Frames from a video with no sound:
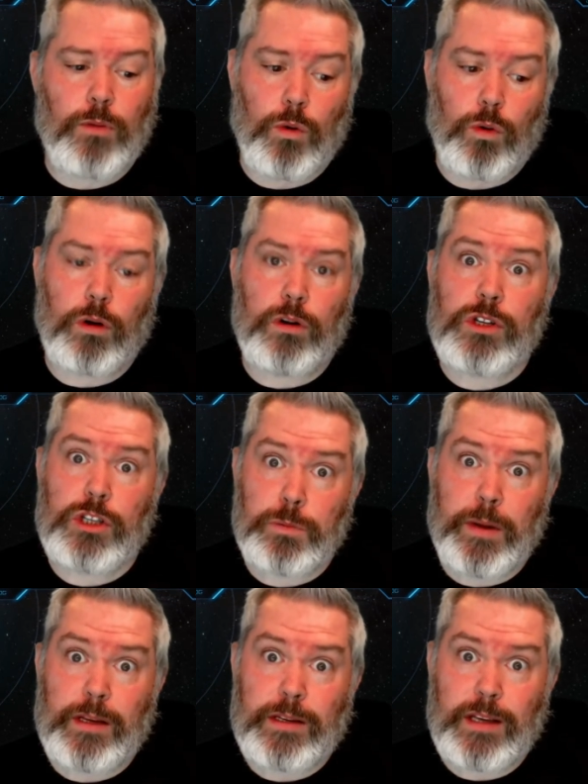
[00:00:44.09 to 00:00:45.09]
or
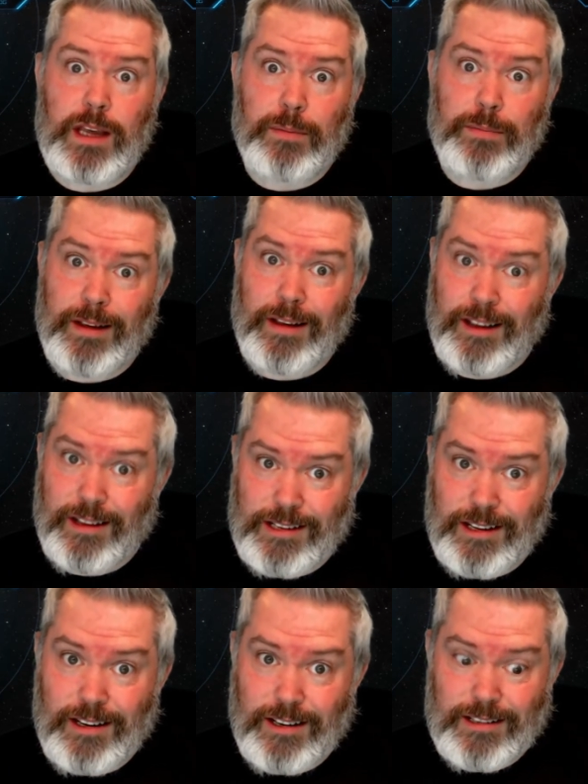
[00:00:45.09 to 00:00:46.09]
spacescape as
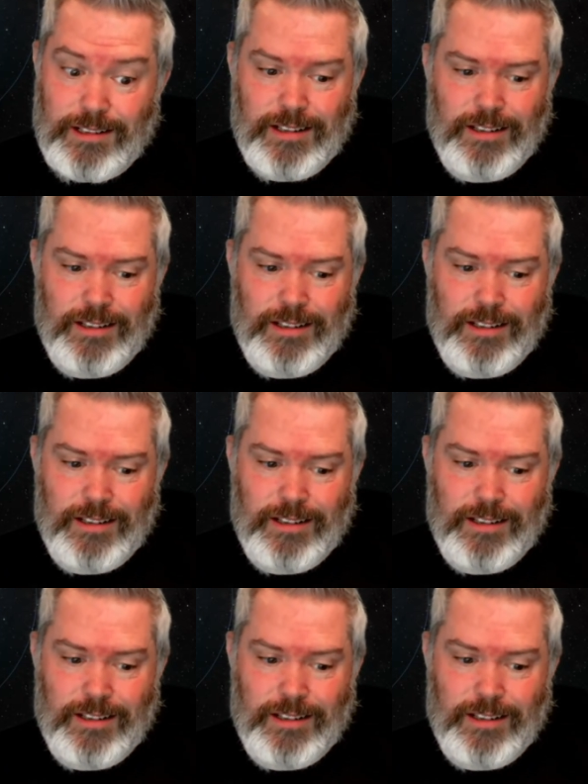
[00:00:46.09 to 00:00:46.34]
it is.